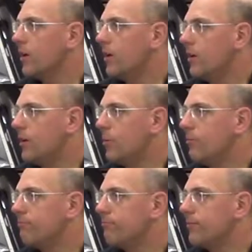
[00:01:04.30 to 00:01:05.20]

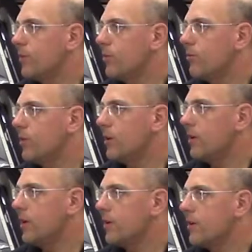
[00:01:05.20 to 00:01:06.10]
Um, well,
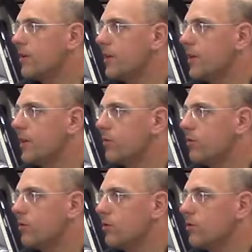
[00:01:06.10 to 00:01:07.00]
other than that,
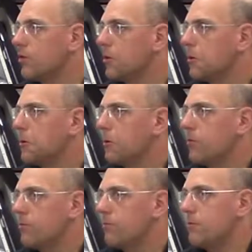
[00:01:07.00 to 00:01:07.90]
for
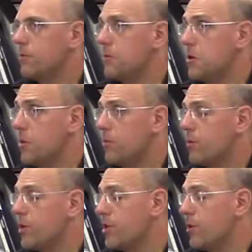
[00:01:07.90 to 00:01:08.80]
the
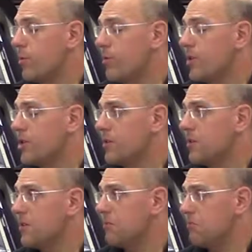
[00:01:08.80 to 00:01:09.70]
operation operation
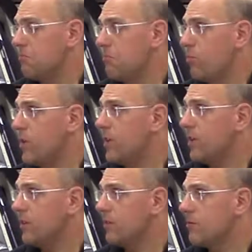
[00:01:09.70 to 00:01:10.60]
this
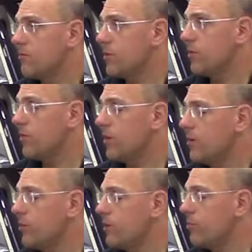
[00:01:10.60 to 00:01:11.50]
weekend so far
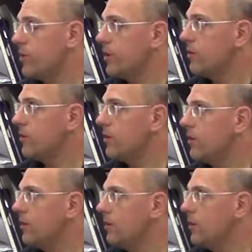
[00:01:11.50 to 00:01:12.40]
went pretty good.
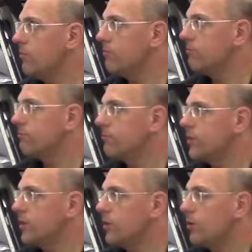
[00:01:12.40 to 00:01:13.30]
Um,
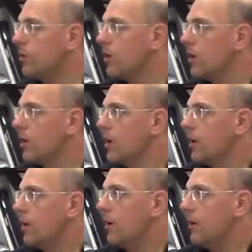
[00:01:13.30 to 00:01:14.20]
so
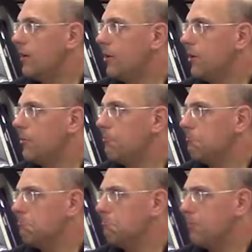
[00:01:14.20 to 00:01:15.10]
um,
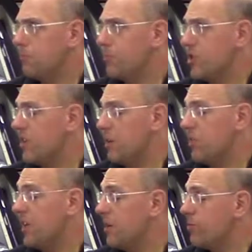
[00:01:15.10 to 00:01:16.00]
just like
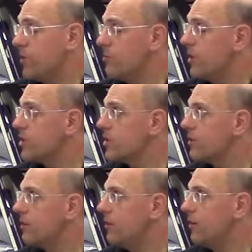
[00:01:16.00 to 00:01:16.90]
planned, pretty much,
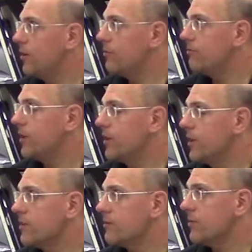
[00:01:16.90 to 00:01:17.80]
um, and
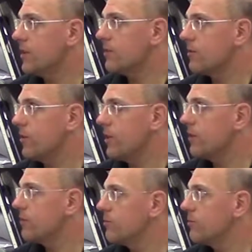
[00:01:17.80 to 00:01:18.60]
that's that's great.